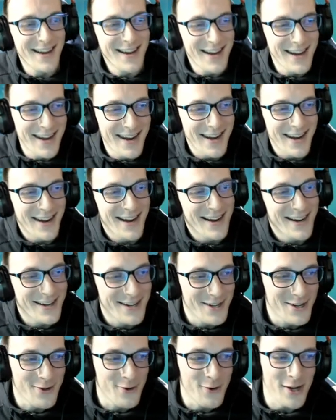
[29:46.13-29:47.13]

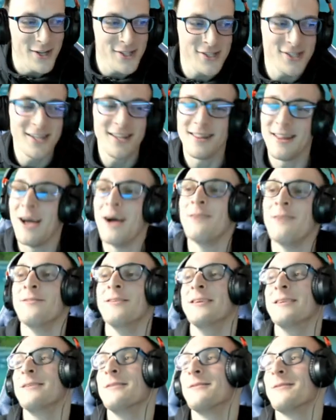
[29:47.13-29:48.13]
Question 11. I
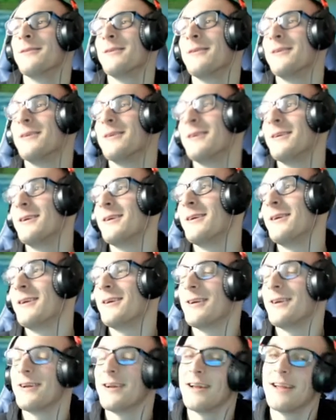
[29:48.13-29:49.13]
got this one wrong.
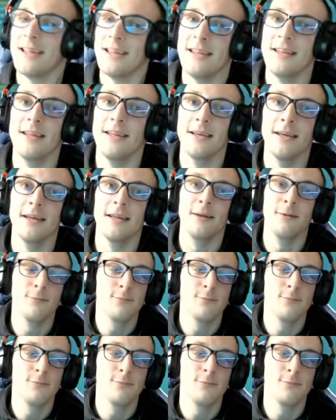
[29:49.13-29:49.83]
He did.